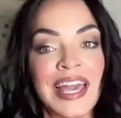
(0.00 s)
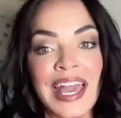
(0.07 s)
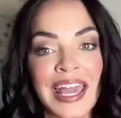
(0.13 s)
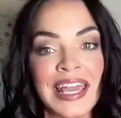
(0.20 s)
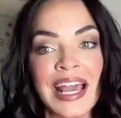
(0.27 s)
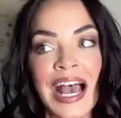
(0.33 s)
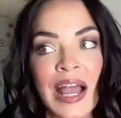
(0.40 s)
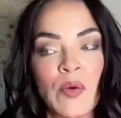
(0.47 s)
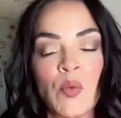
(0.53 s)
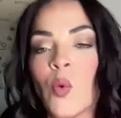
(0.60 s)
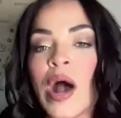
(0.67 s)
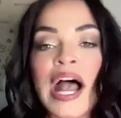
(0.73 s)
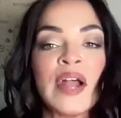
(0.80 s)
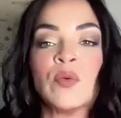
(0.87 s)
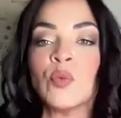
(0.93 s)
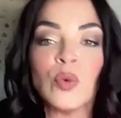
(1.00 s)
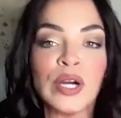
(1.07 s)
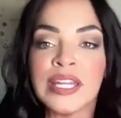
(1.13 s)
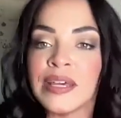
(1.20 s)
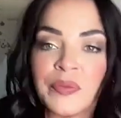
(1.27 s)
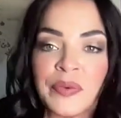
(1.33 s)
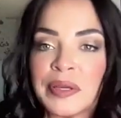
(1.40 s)
the AI, why
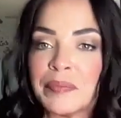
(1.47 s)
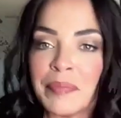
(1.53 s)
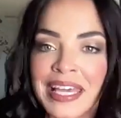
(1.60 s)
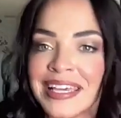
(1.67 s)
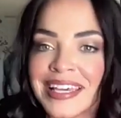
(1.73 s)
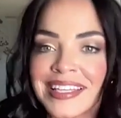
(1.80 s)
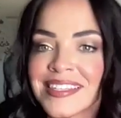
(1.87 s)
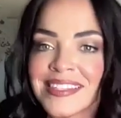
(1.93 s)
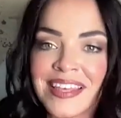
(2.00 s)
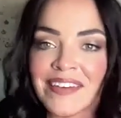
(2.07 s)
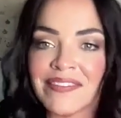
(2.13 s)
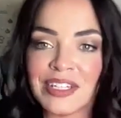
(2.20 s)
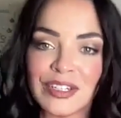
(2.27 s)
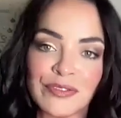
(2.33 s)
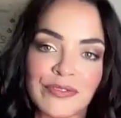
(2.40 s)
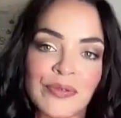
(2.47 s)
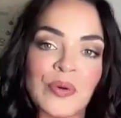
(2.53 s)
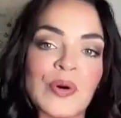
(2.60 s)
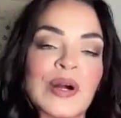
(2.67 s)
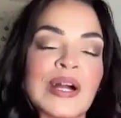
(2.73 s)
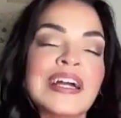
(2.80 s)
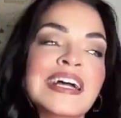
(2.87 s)
wouldn't we make it
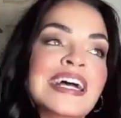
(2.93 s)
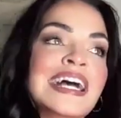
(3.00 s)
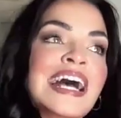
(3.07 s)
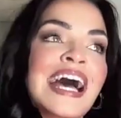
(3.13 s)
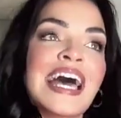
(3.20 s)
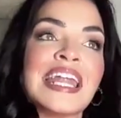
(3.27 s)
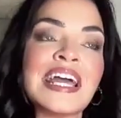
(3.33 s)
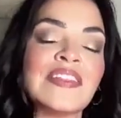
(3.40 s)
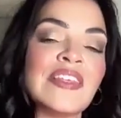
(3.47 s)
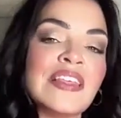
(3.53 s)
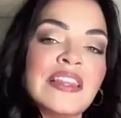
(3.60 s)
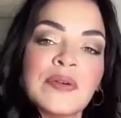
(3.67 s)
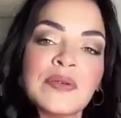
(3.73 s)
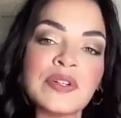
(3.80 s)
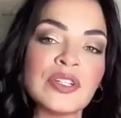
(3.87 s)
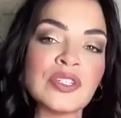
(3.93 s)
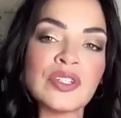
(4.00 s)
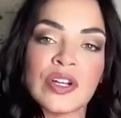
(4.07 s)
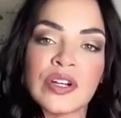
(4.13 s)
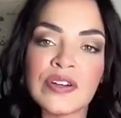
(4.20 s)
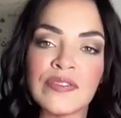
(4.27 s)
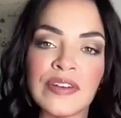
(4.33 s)
7-4? And I think they were just
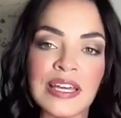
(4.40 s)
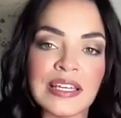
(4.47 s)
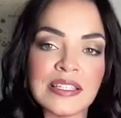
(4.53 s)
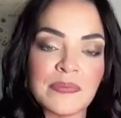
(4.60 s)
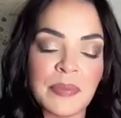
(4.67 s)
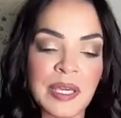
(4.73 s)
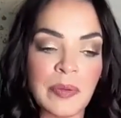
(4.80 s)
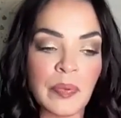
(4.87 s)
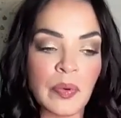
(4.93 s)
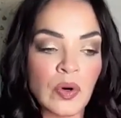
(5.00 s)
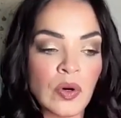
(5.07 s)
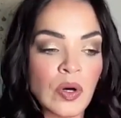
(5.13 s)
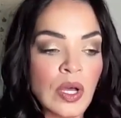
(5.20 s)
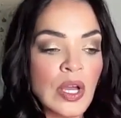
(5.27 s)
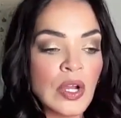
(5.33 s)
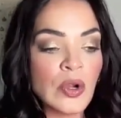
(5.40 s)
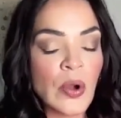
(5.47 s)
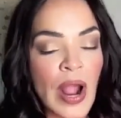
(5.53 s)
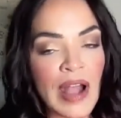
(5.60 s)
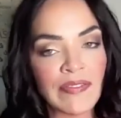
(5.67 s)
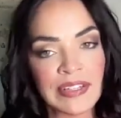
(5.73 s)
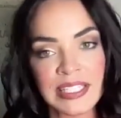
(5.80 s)
nervous. People
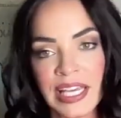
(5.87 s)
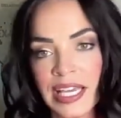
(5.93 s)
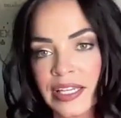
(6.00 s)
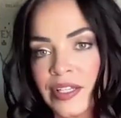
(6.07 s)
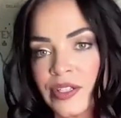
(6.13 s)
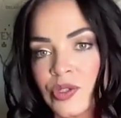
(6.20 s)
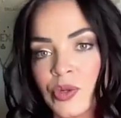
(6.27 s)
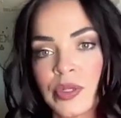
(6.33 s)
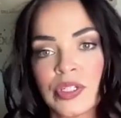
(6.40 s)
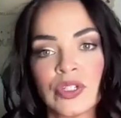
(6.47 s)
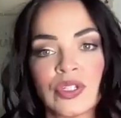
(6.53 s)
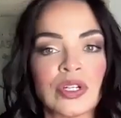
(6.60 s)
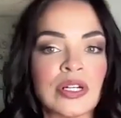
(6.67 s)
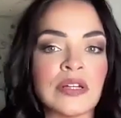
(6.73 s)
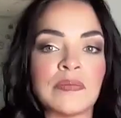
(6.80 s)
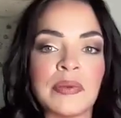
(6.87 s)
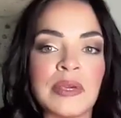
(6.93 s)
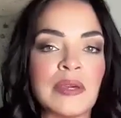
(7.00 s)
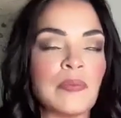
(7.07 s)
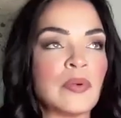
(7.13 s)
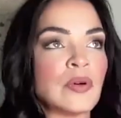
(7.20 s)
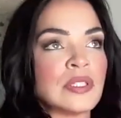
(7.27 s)
gravitated towards certain
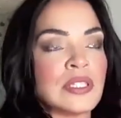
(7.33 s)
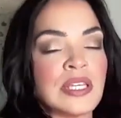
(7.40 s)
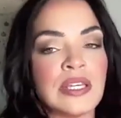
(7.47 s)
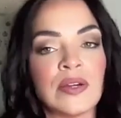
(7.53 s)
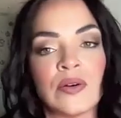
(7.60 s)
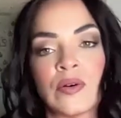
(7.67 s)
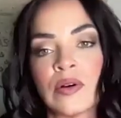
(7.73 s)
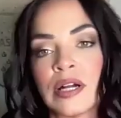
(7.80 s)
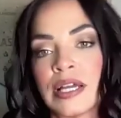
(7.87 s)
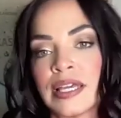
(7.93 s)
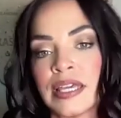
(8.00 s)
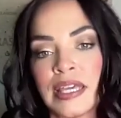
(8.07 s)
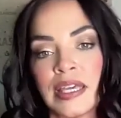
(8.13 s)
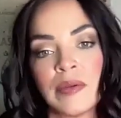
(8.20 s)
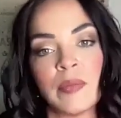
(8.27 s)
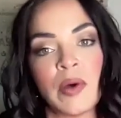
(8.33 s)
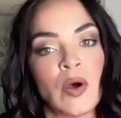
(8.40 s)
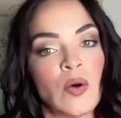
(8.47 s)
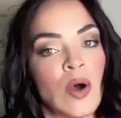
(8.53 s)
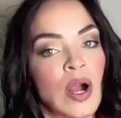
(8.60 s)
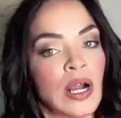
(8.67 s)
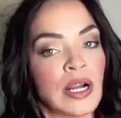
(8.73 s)
people. T-Core and
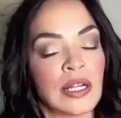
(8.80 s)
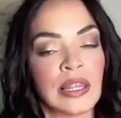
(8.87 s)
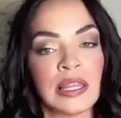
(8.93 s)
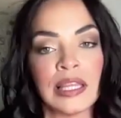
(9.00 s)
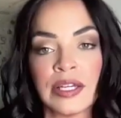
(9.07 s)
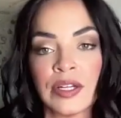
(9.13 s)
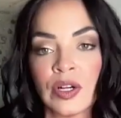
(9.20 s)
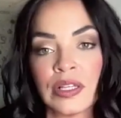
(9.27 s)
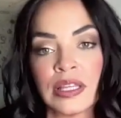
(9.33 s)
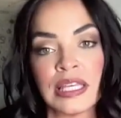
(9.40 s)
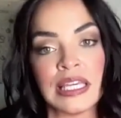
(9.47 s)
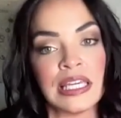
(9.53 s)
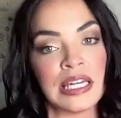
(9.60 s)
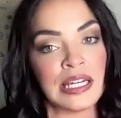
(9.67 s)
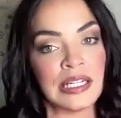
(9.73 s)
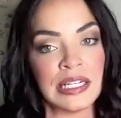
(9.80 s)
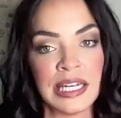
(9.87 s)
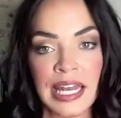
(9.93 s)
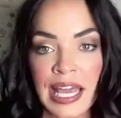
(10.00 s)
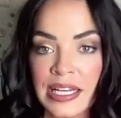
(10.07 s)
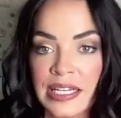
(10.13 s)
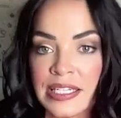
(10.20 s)
Chemo are literally
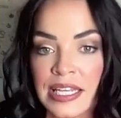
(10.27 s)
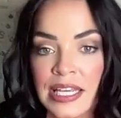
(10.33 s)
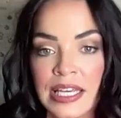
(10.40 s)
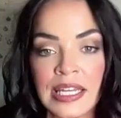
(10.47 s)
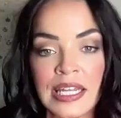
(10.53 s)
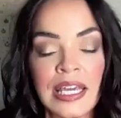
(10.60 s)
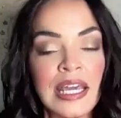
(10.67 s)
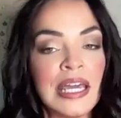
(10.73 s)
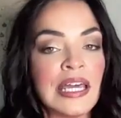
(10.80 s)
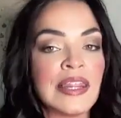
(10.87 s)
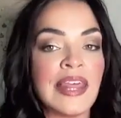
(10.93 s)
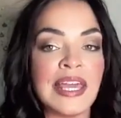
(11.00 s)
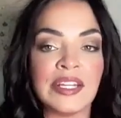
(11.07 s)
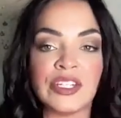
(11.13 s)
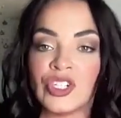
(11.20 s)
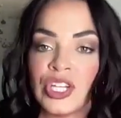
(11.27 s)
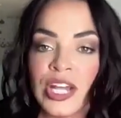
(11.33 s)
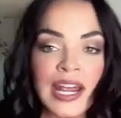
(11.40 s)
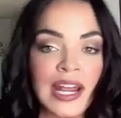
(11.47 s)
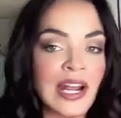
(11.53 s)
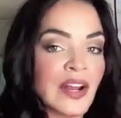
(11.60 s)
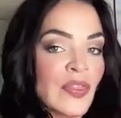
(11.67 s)
connected. They
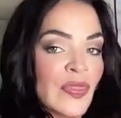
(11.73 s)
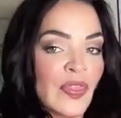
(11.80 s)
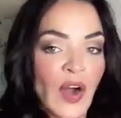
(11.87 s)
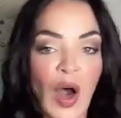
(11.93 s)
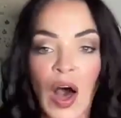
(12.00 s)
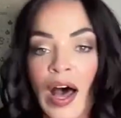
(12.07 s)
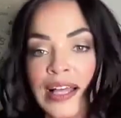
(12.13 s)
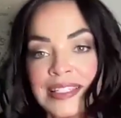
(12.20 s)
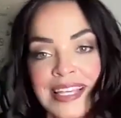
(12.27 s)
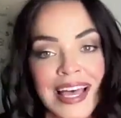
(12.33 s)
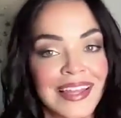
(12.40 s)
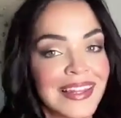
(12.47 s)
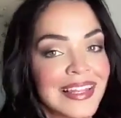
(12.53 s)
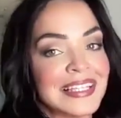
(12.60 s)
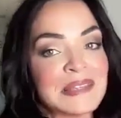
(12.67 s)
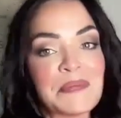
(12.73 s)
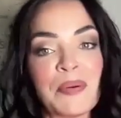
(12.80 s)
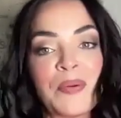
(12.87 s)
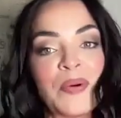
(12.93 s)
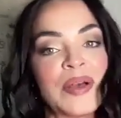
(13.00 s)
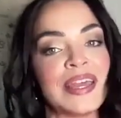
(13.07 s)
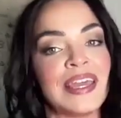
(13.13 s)
shared thoughts at this
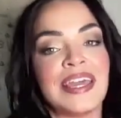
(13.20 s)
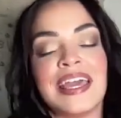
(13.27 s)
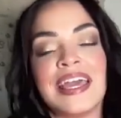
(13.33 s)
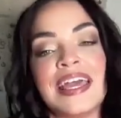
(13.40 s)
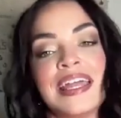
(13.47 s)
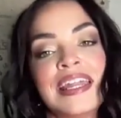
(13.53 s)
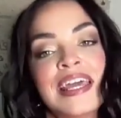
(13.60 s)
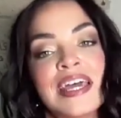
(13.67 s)
point, and